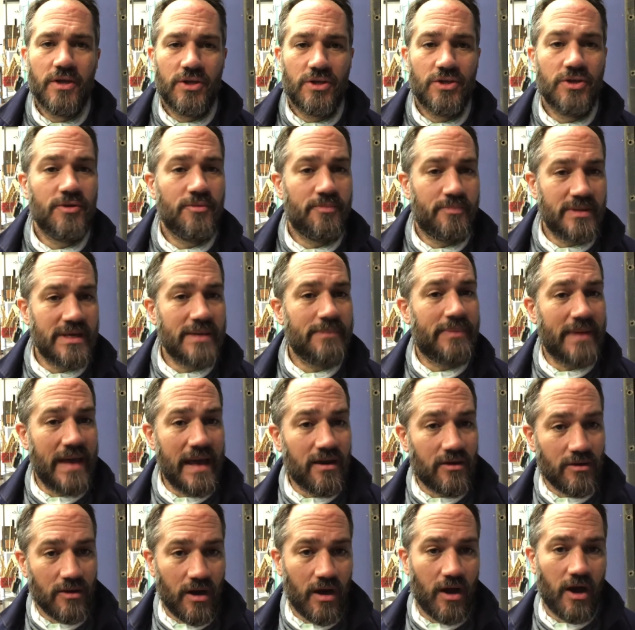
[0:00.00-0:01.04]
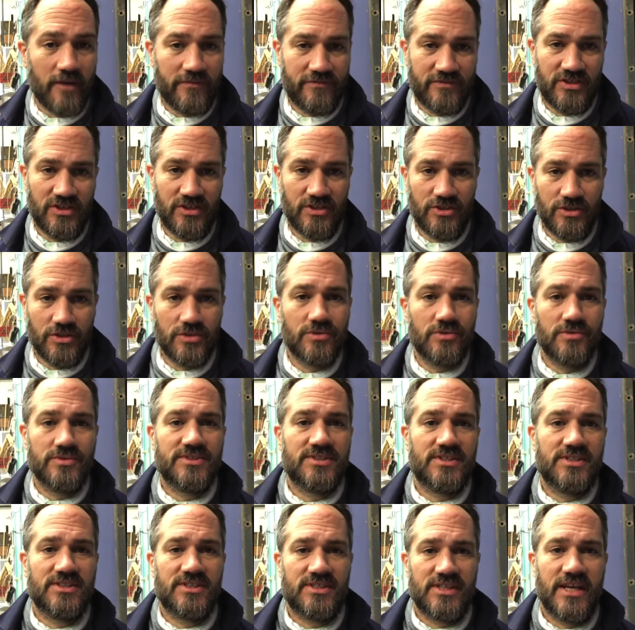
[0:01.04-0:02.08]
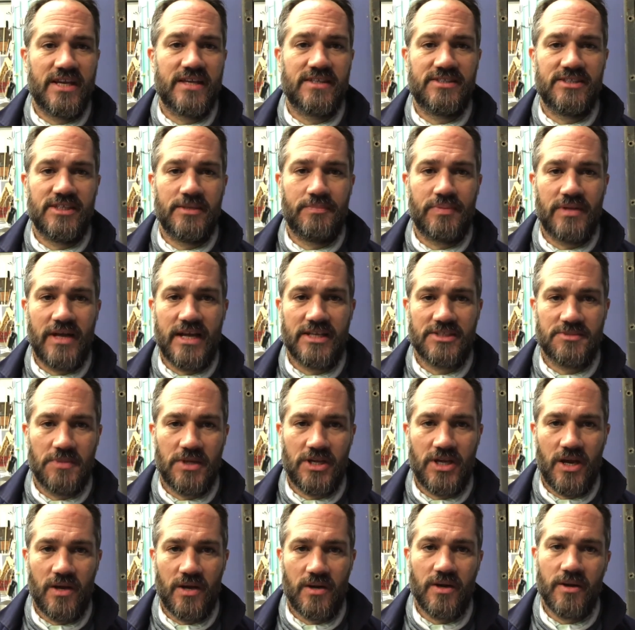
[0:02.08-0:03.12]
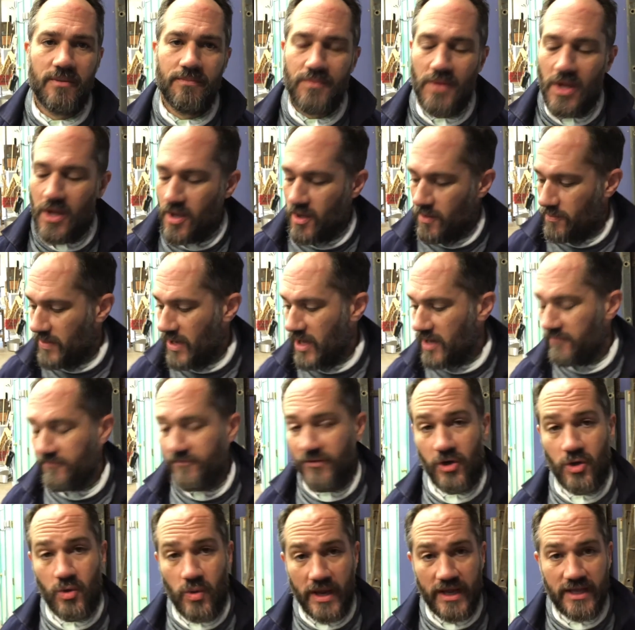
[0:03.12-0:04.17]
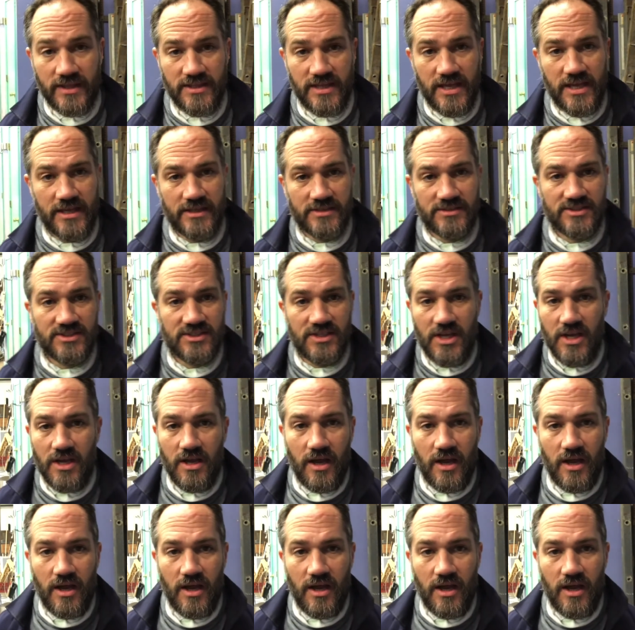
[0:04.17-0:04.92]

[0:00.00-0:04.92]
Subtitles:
you'd be better off to use the CNC plasma cutter. But for quick things,